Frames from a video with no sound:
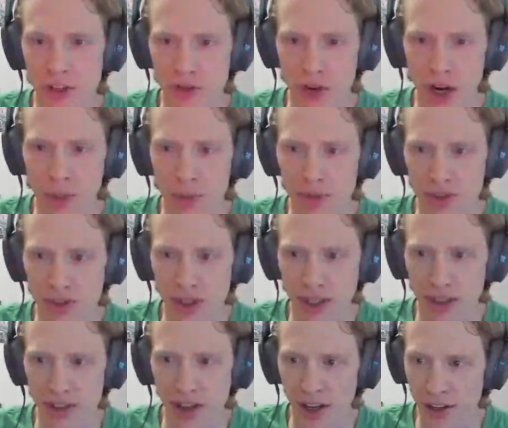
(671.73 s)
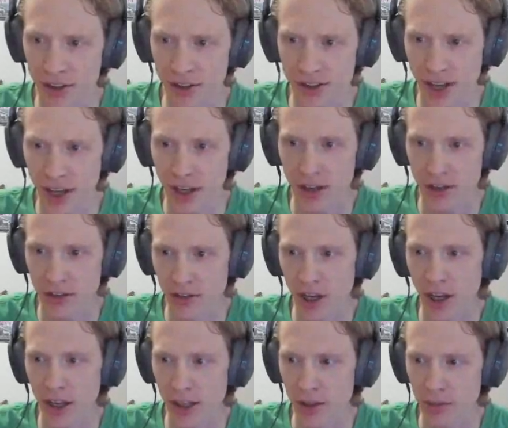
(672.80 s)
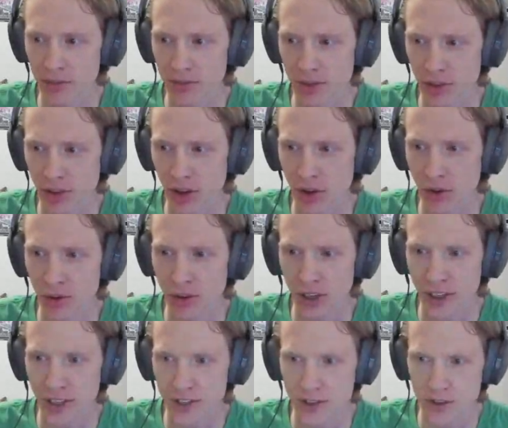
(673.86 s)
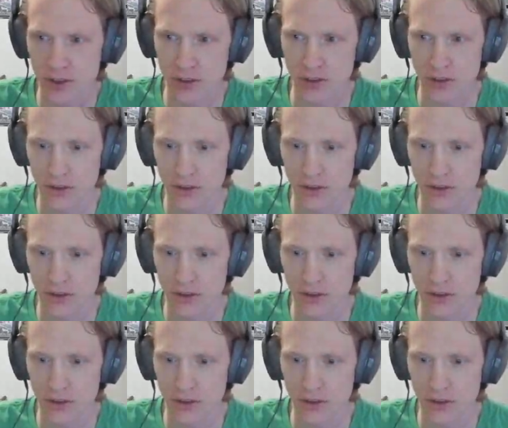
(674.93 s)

drops like 9 or 10 of the item. So I guess,